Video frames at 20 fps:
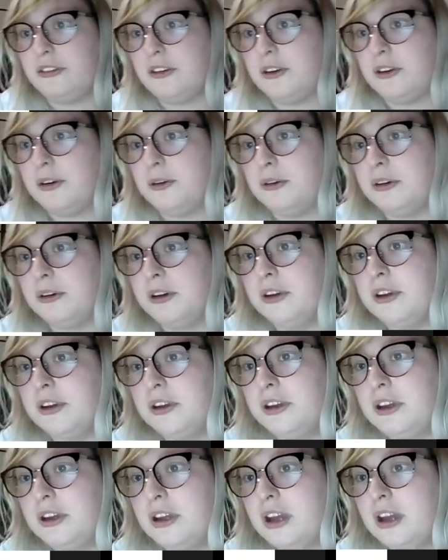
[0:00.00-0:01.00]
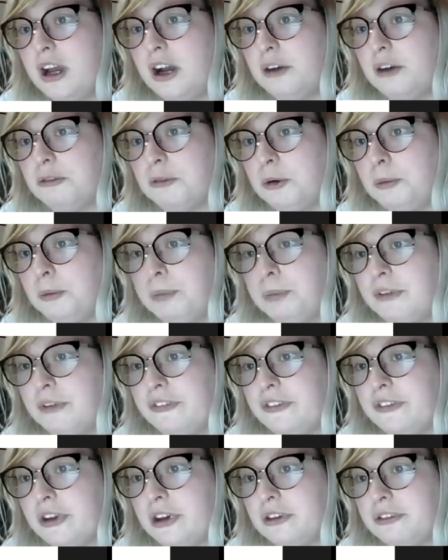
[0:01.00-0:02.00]
So, roll plus
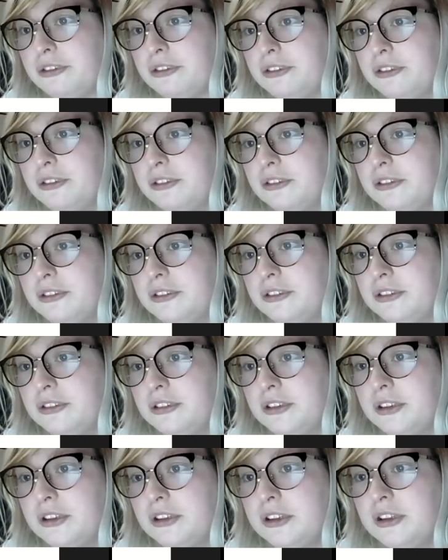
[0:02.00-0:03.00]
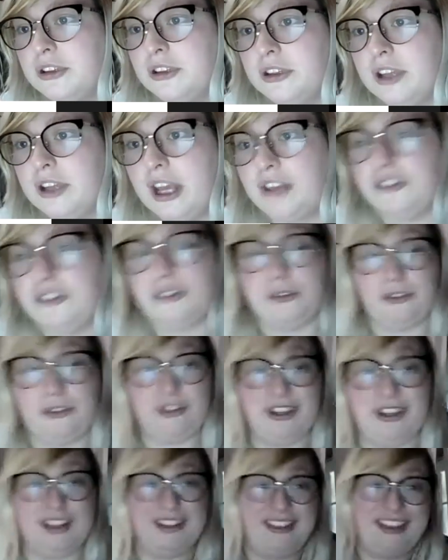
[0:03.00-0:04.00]
tough. As you
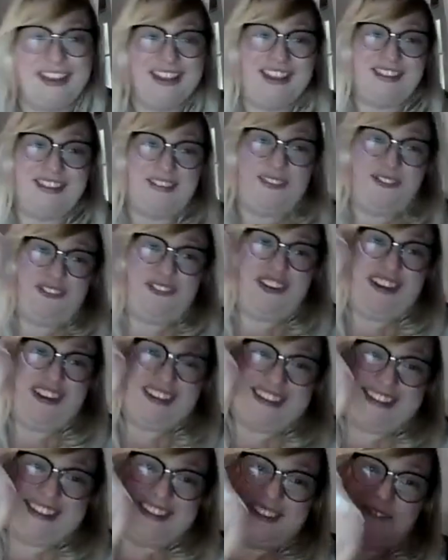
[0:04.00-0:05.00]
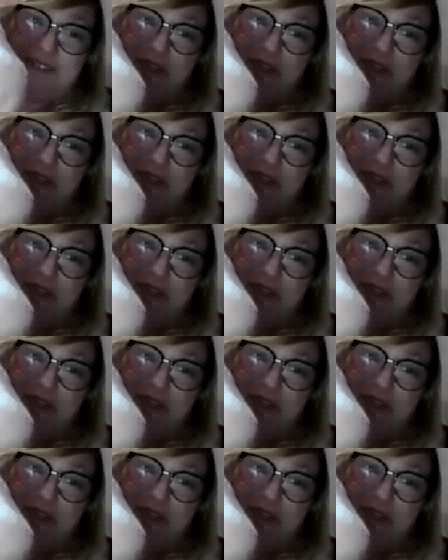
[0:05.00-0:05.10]
see, Lilith's fist is